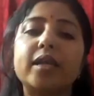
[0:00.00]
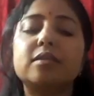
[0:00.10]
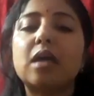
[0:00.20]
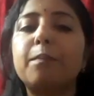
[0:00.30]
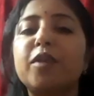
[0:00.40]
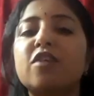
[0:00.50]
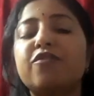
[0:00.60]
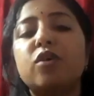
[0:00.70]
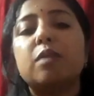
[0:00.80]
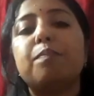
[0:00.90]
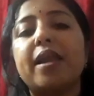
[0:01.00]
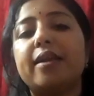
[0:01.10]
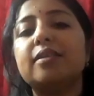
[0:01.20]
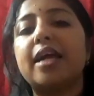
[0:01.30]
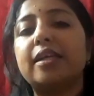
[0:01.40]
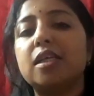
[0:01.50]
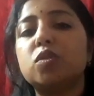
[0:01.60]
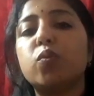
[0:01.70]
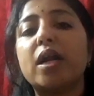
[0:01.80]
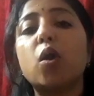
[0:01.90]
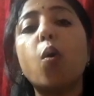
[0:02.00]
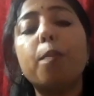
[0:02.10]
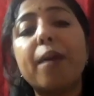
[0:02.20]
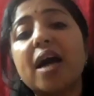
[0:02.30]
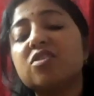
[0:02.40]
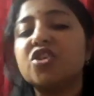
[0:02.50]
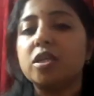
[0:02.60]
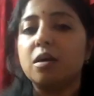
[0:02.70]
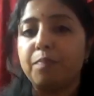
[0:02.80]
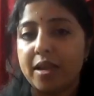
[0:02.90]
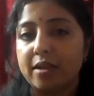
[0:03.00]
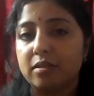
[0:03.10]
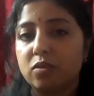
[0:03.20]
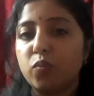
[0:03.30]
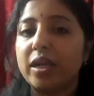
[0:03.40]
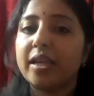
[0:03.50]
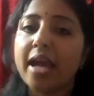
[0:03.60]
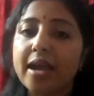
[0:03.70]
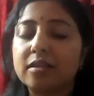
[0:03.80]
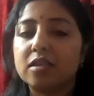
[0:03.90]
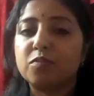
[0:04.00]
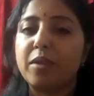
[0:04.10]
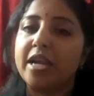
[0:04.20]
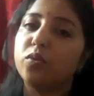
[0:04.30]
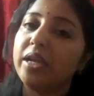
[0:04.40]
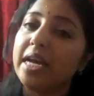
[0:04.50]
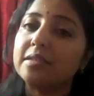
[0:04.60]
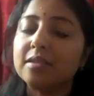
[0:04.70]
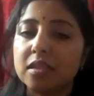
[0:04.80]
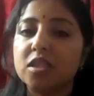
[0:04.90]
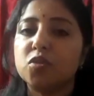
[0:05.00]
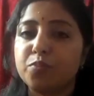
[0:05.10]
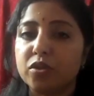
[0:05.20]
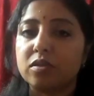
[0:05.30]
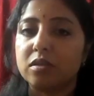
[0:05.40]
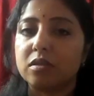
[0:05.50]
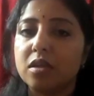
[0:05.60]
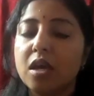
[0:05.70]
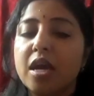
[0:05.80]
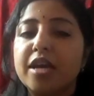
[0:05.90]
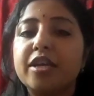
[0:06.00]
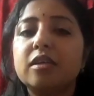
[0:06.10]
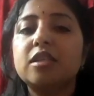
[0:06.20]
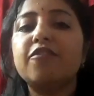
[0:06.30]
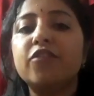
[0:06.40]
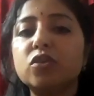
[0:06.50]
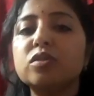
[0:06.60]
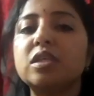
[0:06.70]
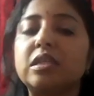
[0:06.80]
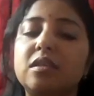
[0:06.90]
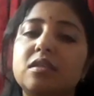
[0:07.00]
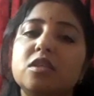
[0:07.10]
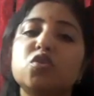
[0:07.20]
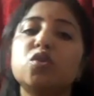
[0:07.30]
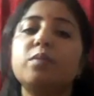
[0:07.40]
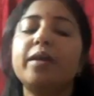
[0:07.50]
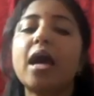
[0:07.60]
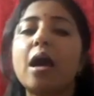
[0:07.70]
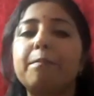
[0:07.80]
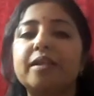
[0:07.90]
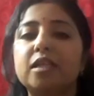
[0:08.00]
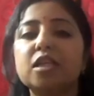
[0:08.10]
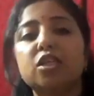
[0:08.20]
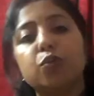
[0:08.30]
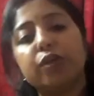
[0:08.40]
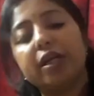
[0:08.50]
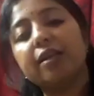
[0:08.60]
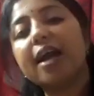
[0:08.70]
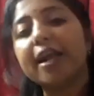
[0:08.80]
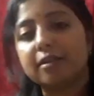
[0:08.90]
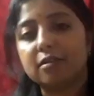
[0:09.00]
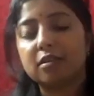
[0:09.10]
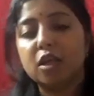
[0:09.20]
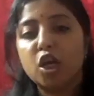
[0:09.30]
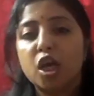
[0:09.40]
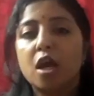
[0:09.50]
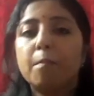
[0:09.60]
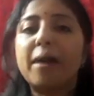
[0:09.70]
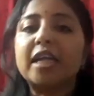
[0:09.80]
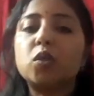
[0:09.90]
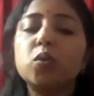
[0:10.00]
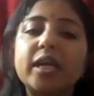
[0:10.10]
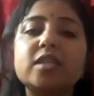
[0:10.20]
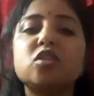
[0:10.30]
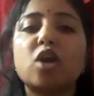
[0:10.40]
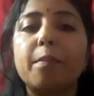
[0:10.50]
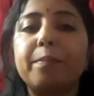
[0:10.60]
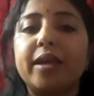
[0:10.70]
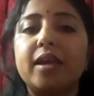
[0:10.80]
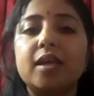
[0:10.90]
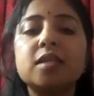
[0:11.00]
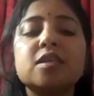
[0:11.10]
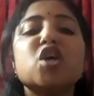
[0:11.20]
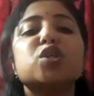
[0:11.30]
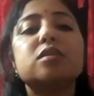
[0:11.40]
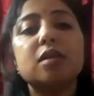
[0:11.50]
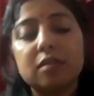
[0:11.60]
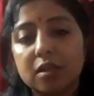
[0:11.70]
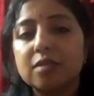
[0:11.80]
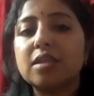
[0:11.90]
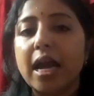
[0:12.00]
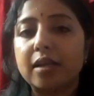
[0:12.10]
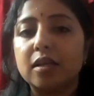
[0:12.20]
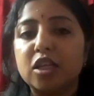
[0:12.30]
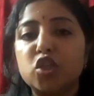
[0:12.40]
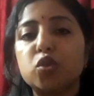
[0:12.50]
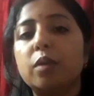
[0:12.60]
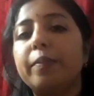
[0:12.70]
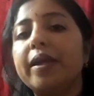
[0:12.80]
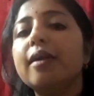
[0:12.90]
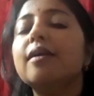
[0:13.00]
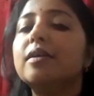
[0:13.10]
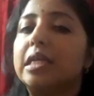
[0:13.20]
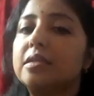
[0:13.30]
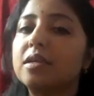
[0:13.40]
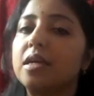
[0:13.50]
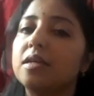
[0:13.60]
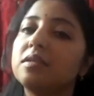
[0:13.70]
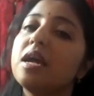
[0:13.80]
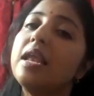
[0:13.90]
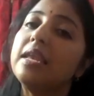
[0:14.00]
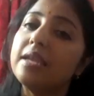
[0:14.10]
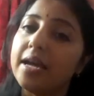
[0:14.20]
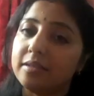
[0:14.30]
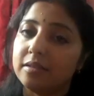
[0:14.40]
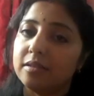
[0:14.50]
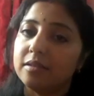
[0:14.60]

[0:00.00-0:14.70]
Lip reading: example of one plant, that is one Opuntia plant, one cactus plant, we can see this process. Here the photosynthesis will be happening during night. But today's topic is C3 cycle. It will be discussed later.